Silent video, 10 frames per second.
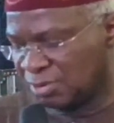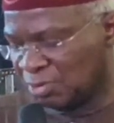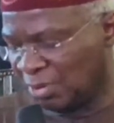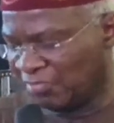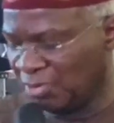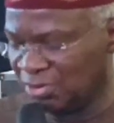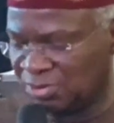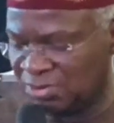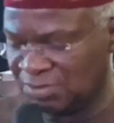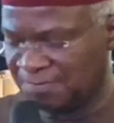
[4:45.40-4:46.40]
So of
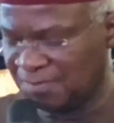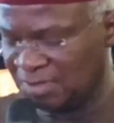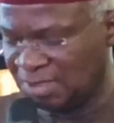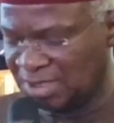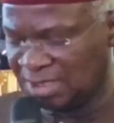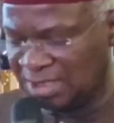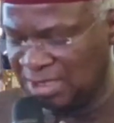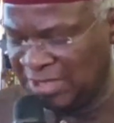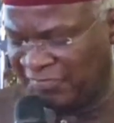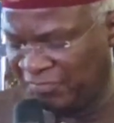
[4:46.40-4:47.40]
course,
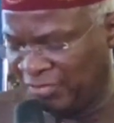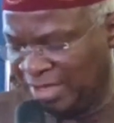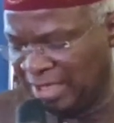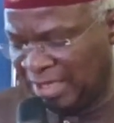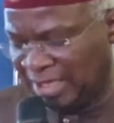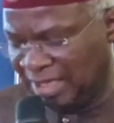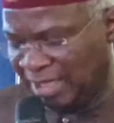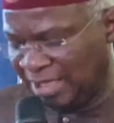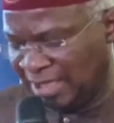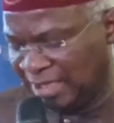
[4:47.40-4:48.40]
if
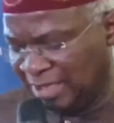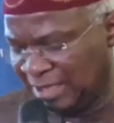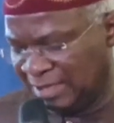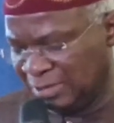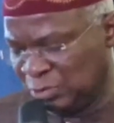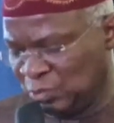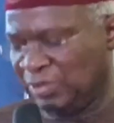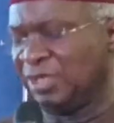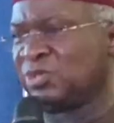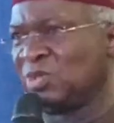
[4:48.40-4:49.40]
we
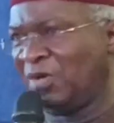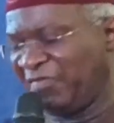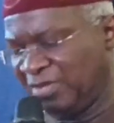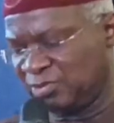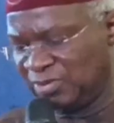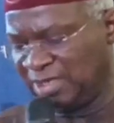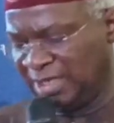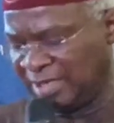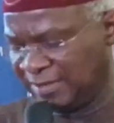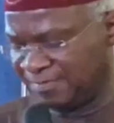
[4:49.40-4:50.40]
took a survey
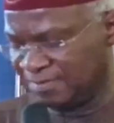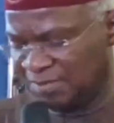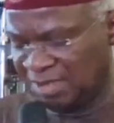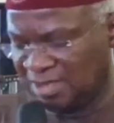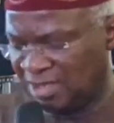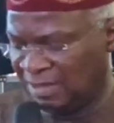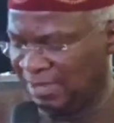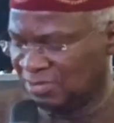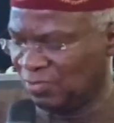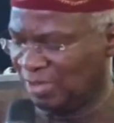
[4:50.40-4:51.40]
today
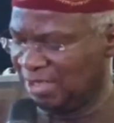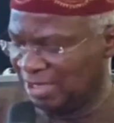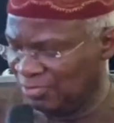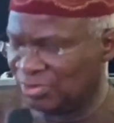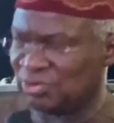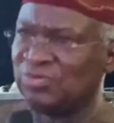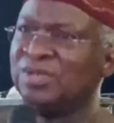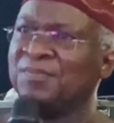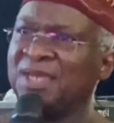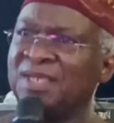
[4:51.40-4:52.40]
about whether we should
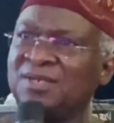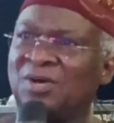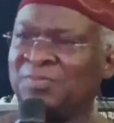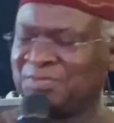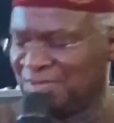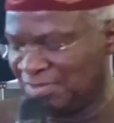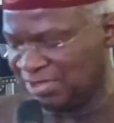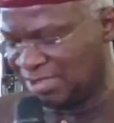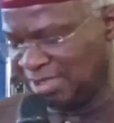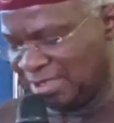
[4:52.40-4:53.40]
remain
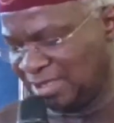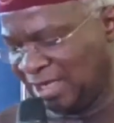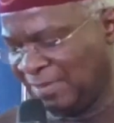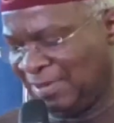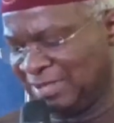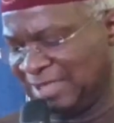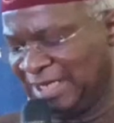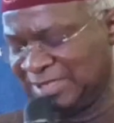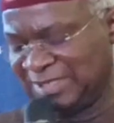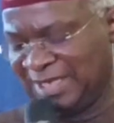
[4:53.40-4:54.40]
optimistic about
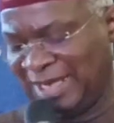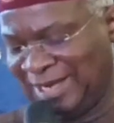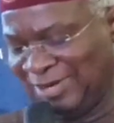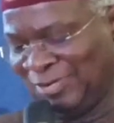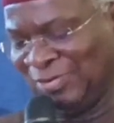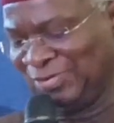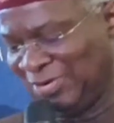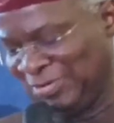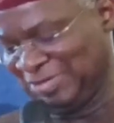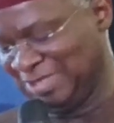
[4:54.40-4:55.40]
Nigeria or
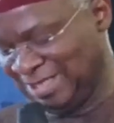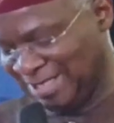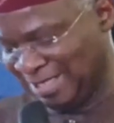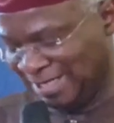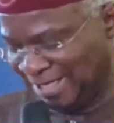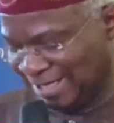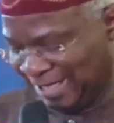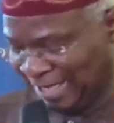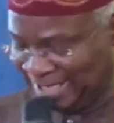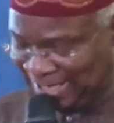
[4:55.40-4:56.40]
not,
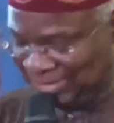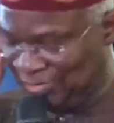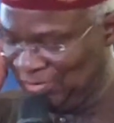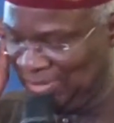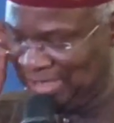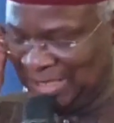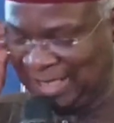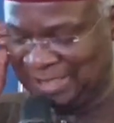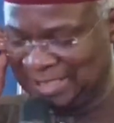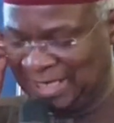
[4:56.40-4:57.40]
I can only
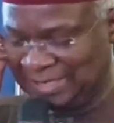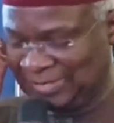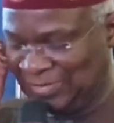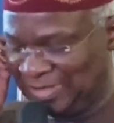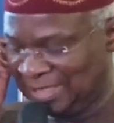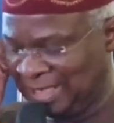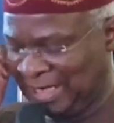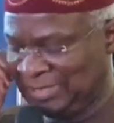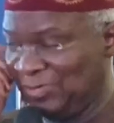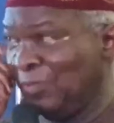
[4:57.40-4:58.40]
hazard
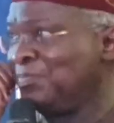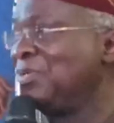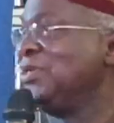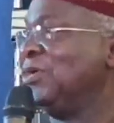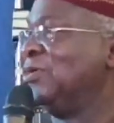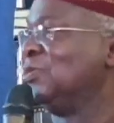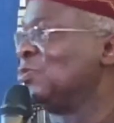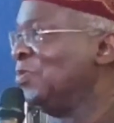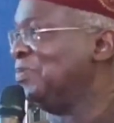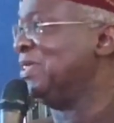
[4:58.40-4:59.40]
that opinions
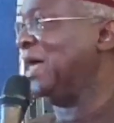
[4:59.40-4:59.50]
will be